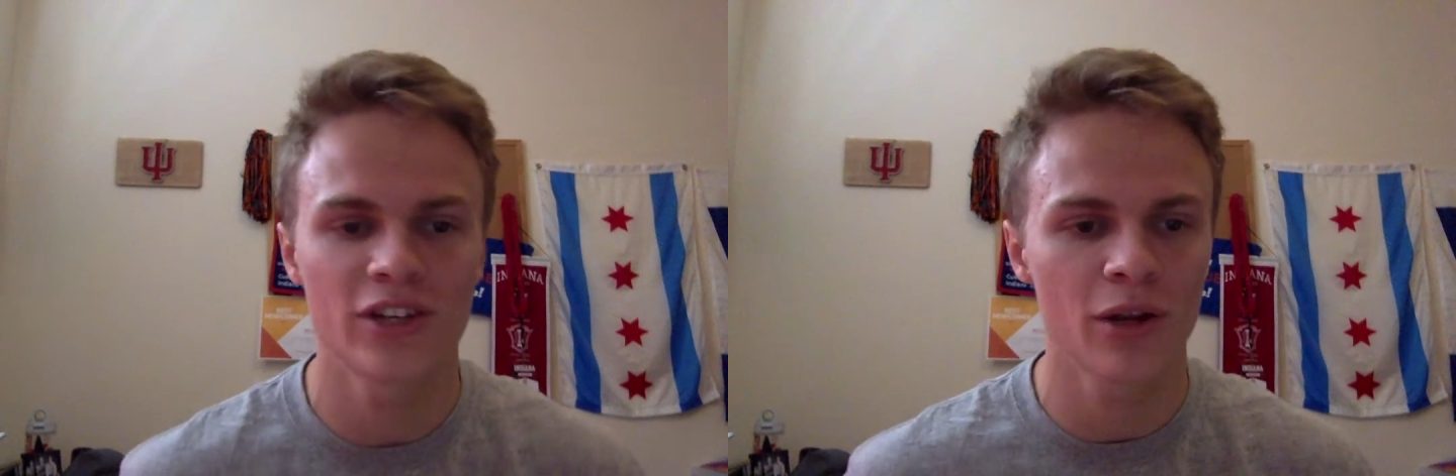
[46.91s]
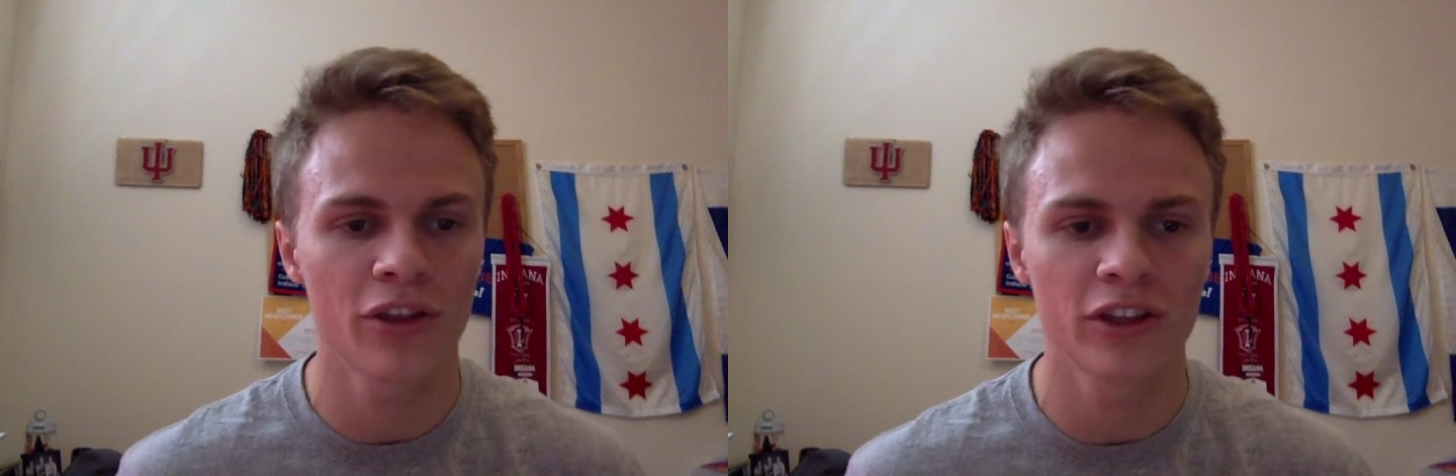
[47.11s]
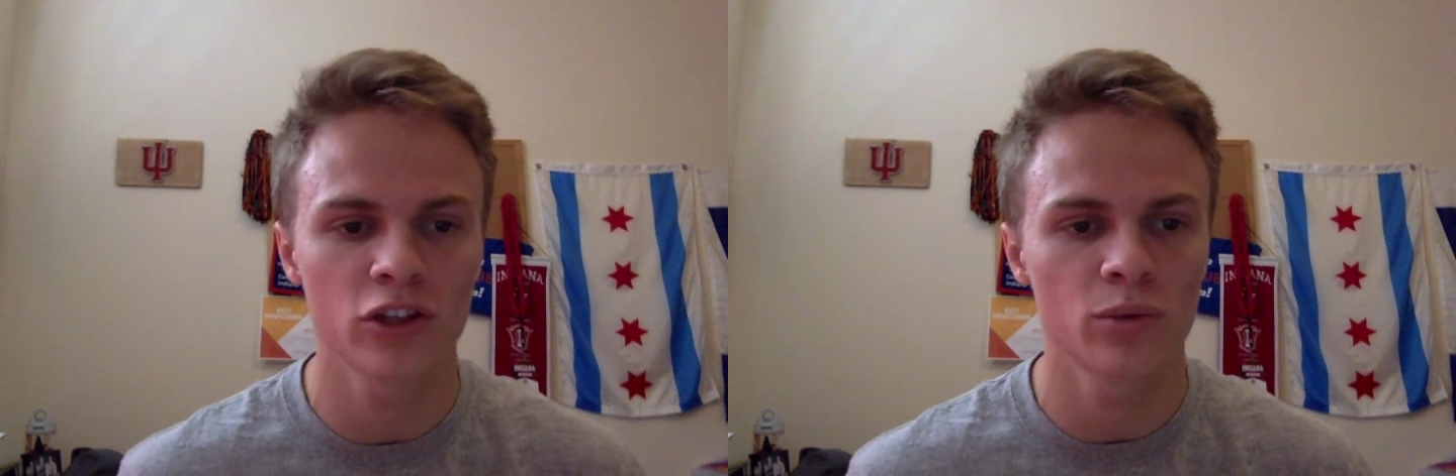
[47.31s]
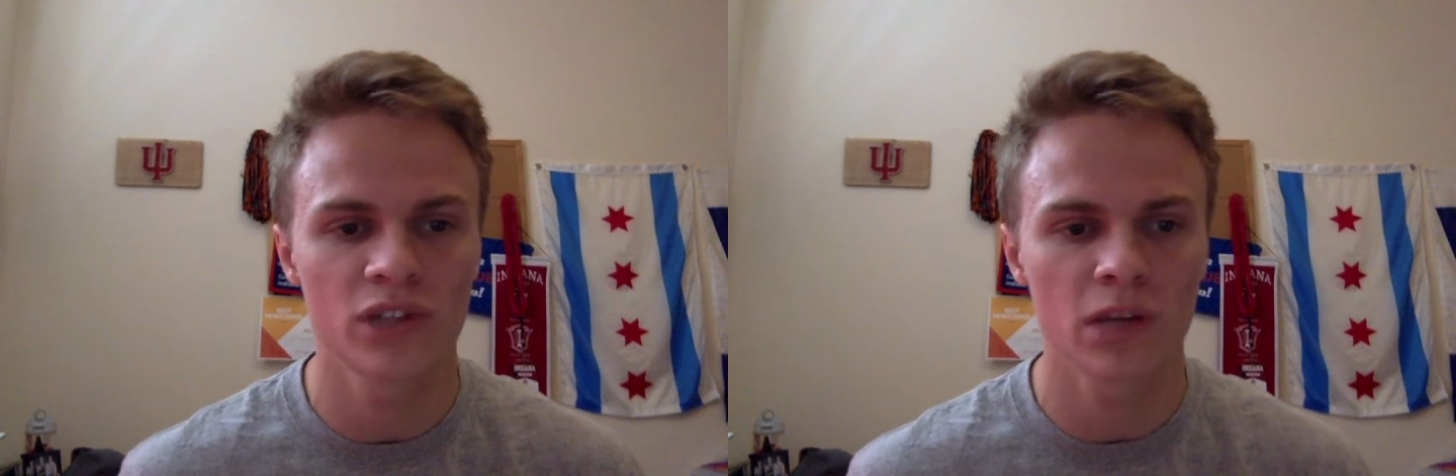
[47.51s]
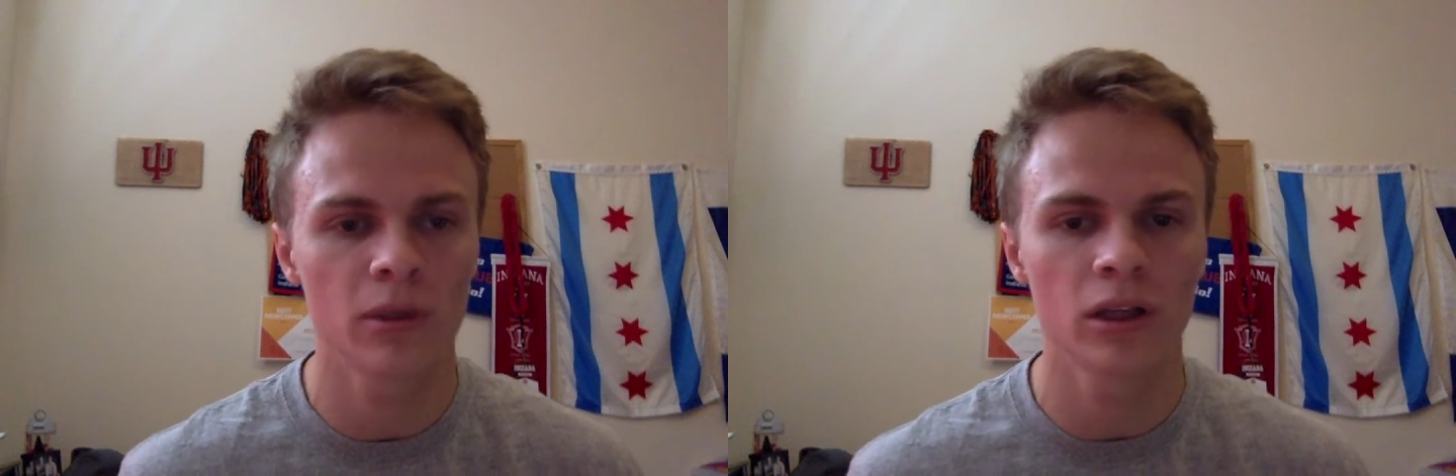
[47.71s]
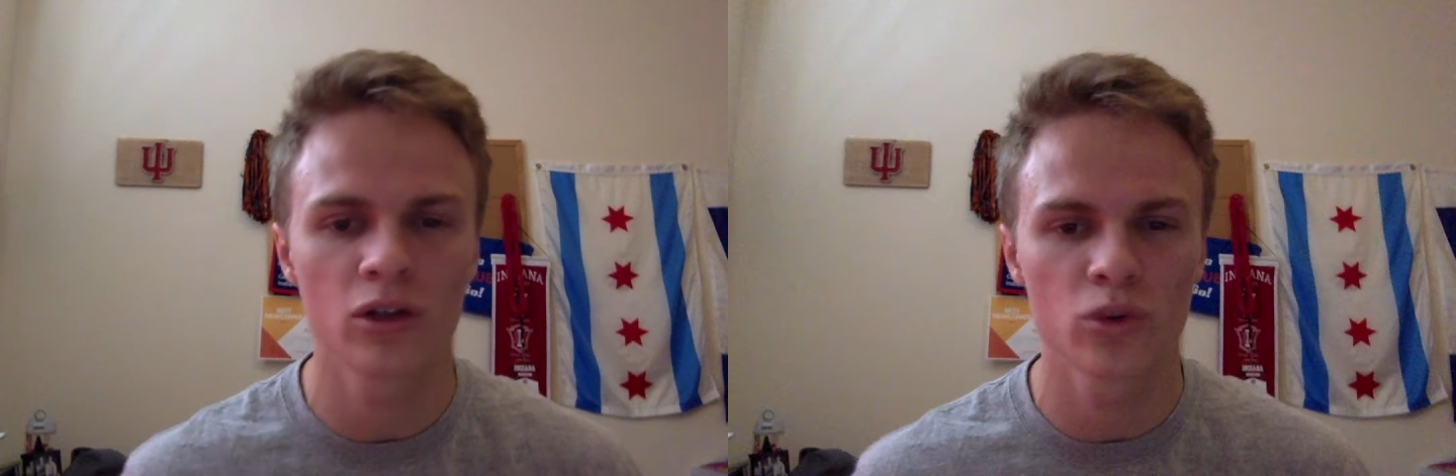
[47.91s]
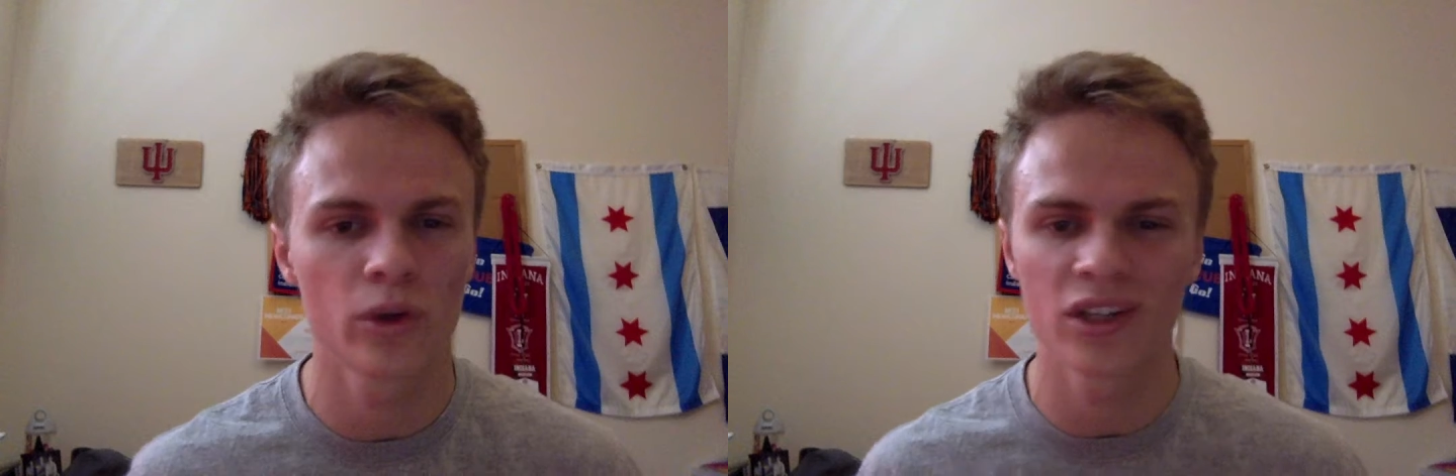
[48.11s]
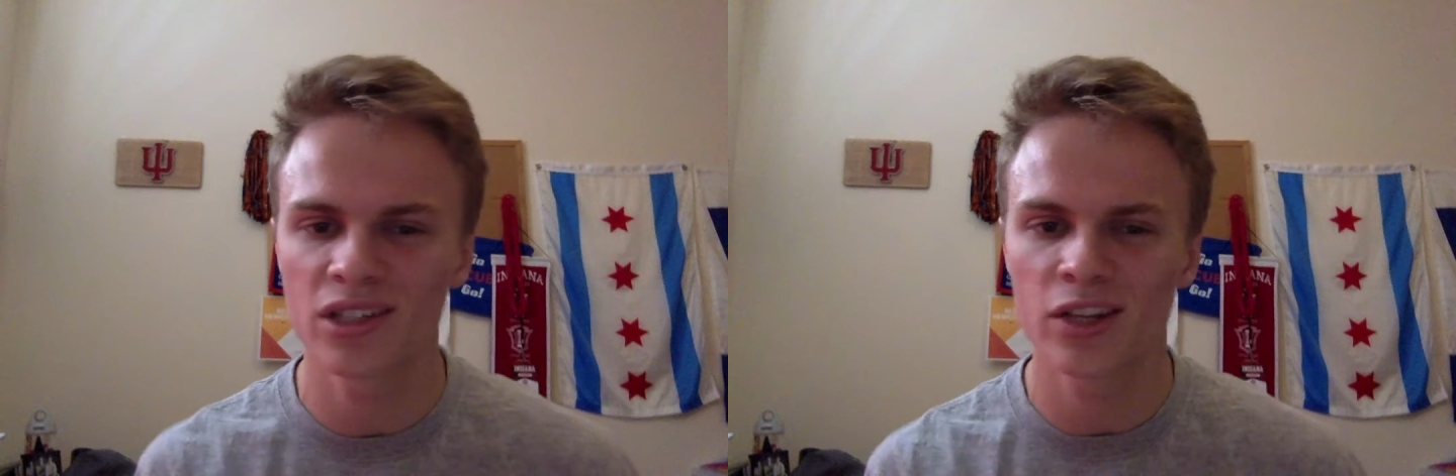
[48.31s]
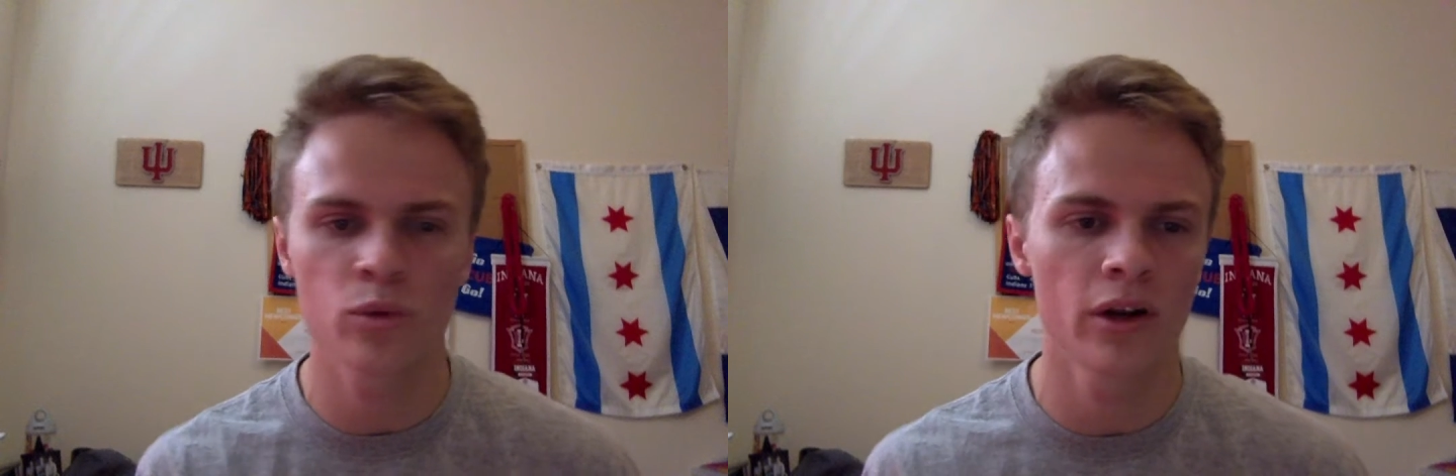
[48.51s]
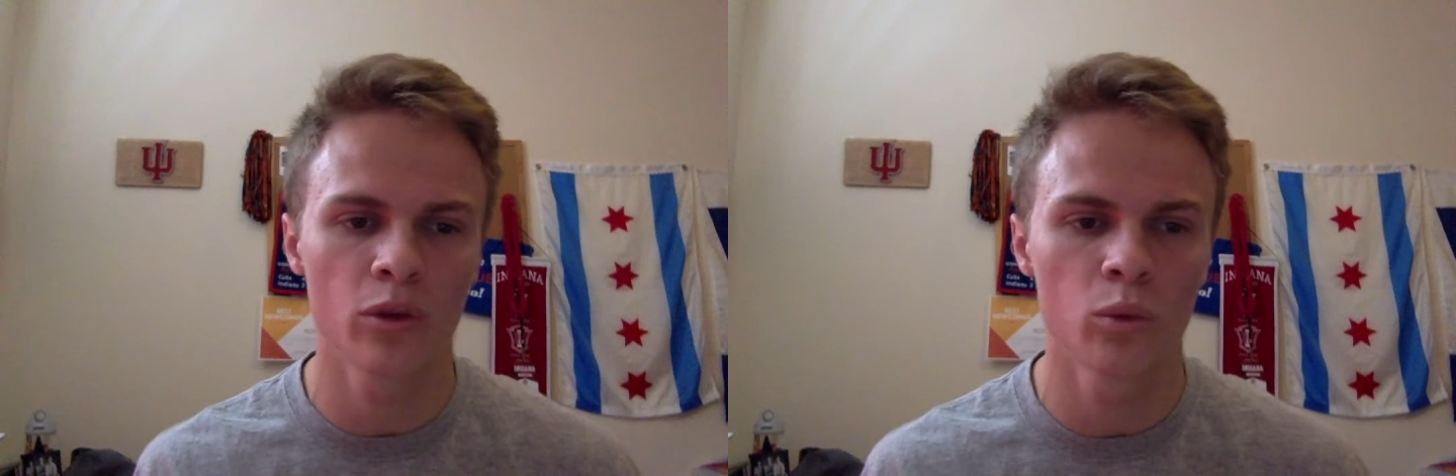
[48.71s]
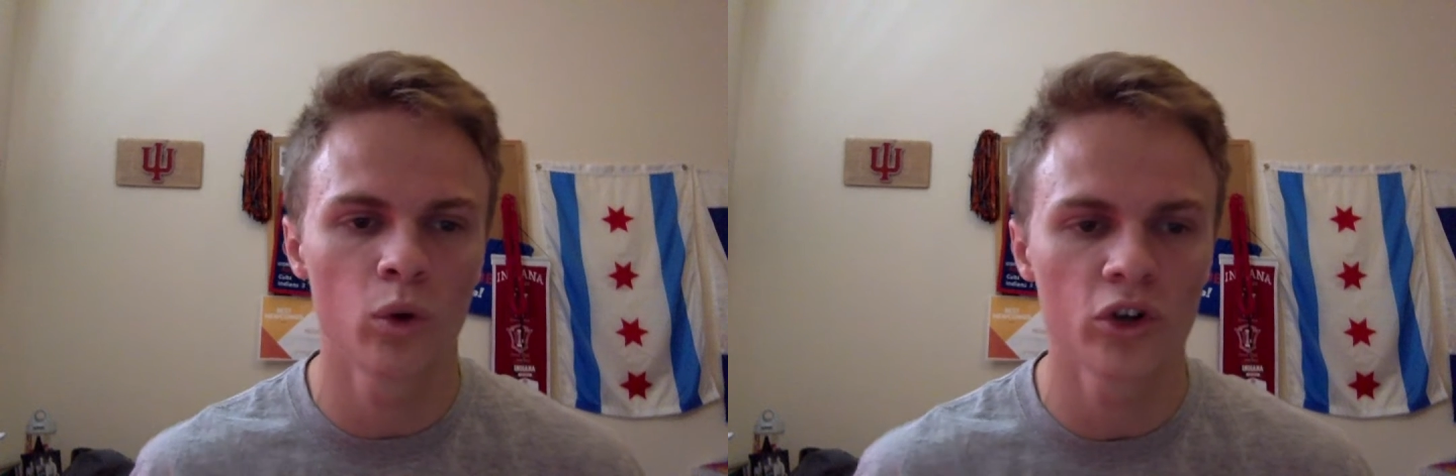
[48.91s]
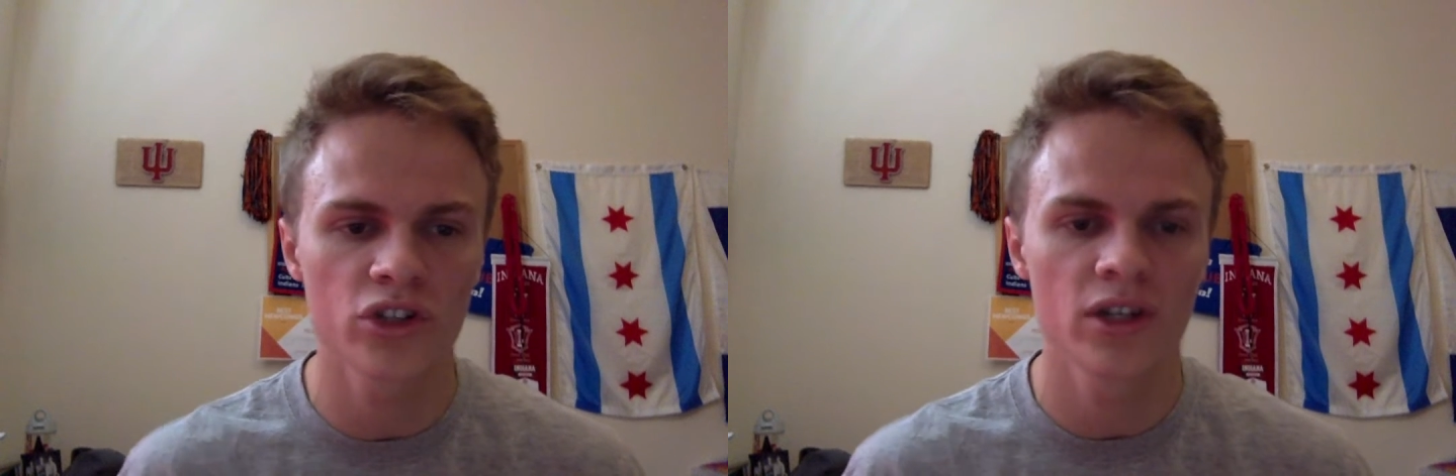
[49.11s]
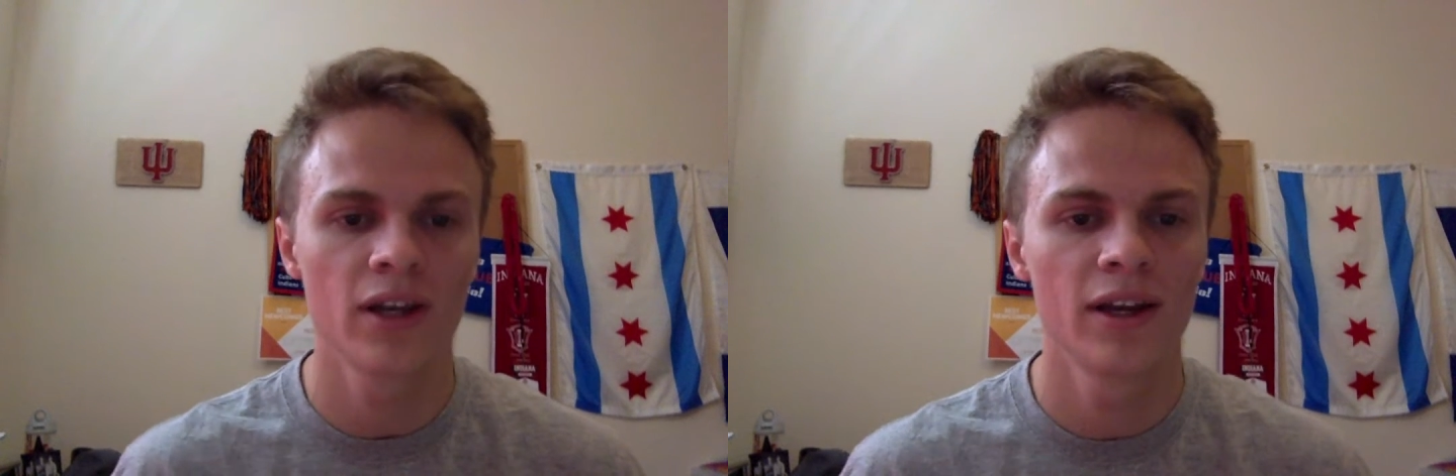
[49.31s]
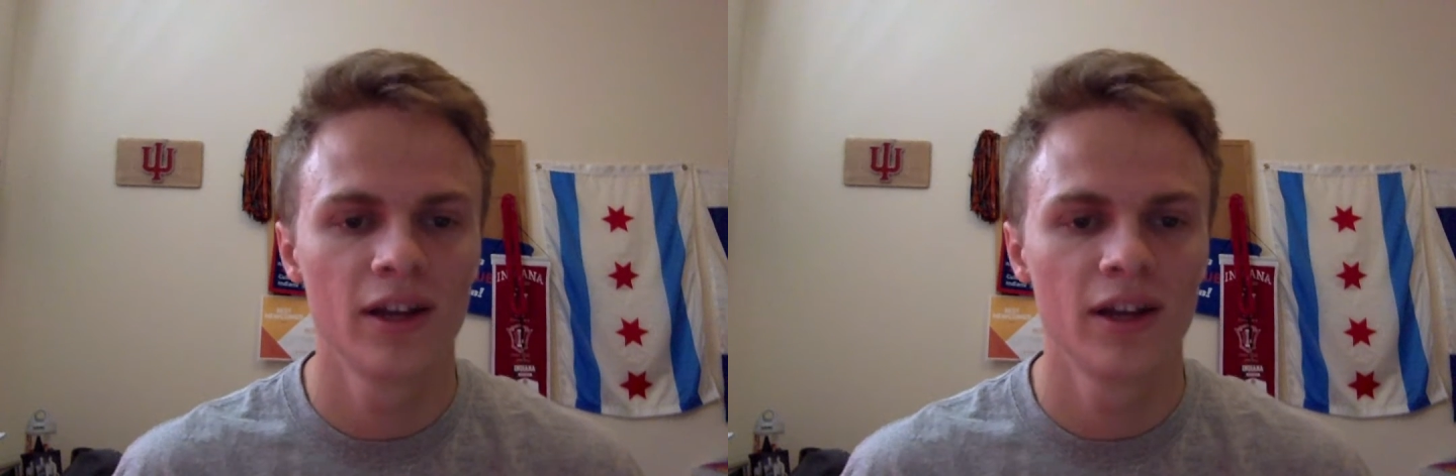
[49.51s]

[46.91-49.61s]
I don't think this one's going to be close. Oregon State's one of the worst